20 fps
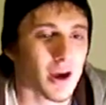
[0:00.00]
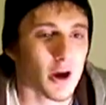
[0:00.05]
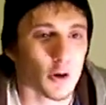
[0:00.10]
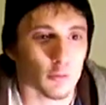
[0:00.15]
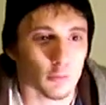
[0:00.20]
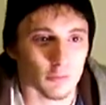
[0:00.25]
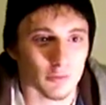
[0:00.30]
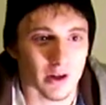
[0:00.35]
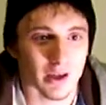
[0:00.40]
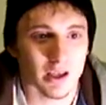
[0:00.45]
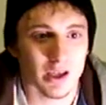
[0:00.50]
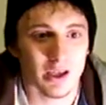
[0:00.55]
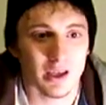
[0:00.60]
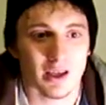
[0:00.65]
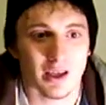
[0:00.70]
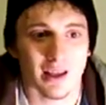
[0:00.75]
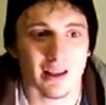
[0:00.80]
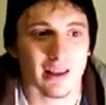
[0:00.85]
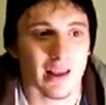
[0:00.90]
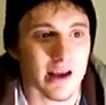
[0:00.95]
Really,
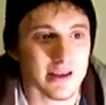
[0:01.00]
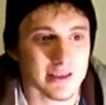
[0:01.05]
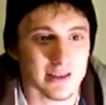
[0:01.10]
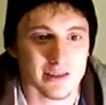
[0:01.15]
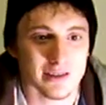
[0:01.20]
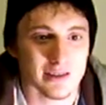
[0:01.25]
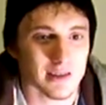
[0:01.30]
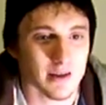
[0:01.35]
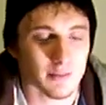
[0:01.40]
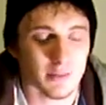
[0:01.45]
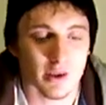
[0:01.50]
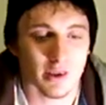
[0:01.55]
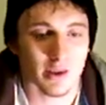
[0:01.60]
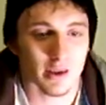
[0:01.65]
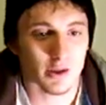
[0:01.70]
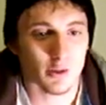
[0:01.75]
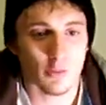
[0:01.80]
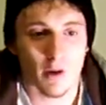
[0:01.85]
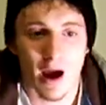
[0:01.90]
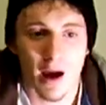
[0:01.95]
unless it's something that
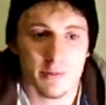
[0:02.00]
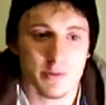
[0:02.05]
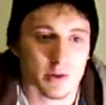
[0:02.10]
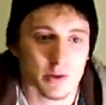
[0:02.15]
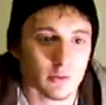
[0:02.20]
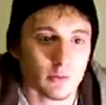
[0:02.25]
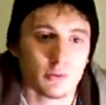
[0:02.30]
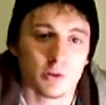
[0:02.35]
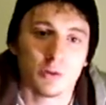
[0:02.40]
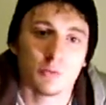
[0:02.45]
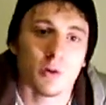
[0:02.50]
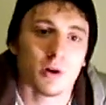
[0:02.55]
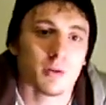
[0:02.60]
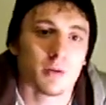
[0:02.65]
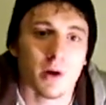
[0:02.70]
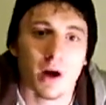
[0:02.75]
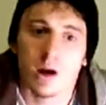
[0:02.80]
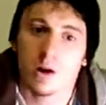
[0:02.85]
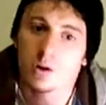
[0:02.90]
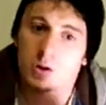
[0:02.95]
you absolutely want to
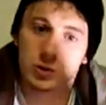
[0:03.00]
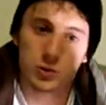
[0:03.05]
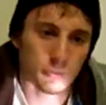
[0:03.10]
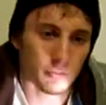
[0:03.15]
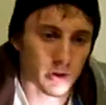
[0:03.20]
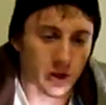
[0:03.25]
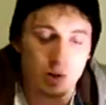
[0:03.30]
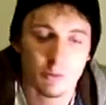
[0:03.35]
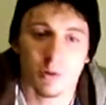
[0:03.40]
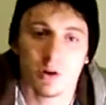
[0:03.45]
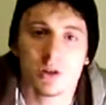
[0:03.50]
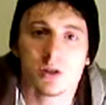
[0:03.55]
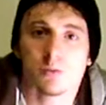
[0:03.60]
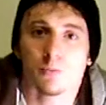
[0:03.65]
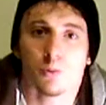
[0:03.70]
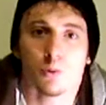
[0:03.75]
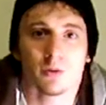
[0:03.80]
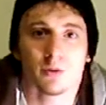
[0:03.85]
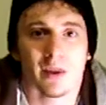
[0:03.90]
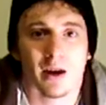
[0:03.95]
buy or you really want to support